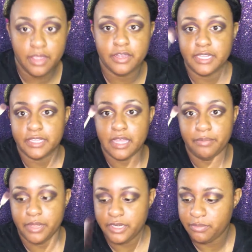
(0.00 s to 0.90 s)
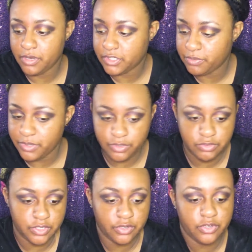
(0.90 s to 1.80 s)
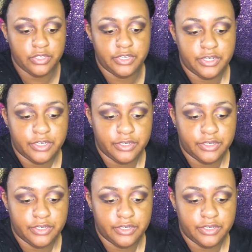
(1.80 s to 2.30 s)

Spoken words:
Take that blending brush that we were using earlier